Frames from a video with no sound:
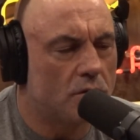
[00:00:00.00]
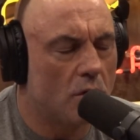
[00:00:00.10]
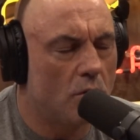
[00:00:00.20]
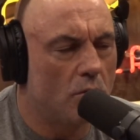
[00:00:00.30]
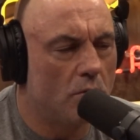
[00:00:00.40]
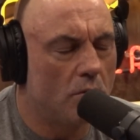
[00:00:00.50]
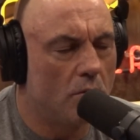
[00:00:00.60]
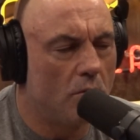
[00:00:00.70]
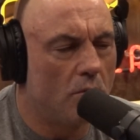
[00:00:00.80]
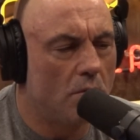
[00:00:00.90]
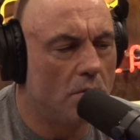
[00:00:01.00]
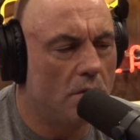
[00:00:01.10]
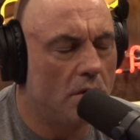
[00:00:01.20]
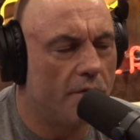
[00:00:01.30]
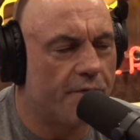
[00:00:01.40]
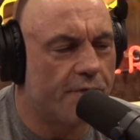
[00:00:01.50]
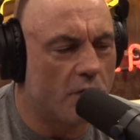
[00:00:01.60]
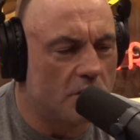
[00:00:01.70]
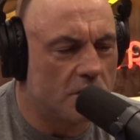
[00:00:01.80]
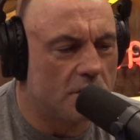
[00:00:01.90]
So the
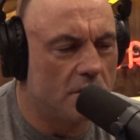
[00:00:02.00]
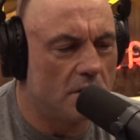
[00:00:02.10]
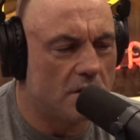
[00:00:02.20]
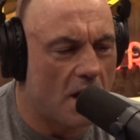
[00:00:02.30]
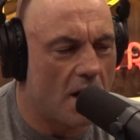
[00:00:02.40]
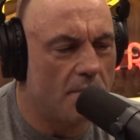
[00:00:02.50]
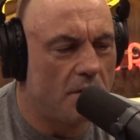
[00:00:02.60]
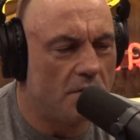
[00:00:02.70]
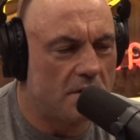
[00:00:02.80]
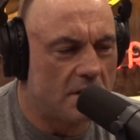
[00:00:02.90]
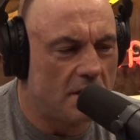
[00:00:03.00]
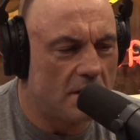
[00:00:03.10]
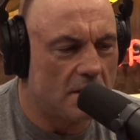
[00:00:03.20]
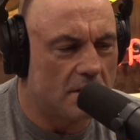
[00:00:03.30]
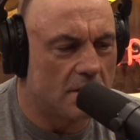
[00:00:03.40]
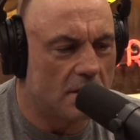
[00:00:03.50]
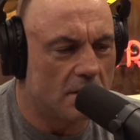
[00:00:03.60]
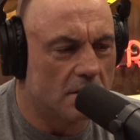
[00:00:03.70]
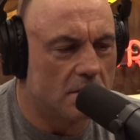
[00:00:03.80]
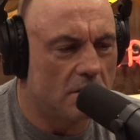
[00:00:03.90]
first time you see these
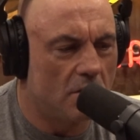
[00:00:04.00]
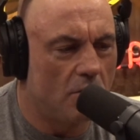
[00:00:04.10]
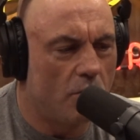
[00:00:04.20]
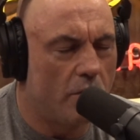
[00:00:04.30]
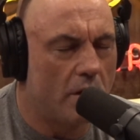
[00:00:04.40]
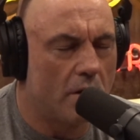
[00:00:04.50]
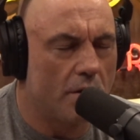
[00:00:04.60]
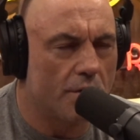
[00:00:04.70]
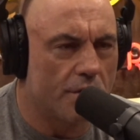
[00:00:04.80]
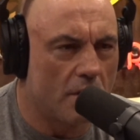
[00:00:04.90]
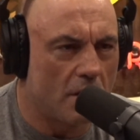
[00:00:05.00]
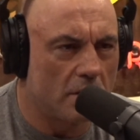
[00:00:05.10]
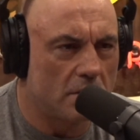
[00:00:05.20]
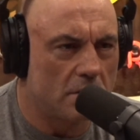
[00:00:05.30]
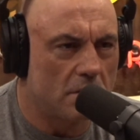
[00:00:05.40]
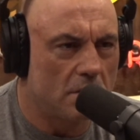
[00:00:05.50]
things, what are your thoughts?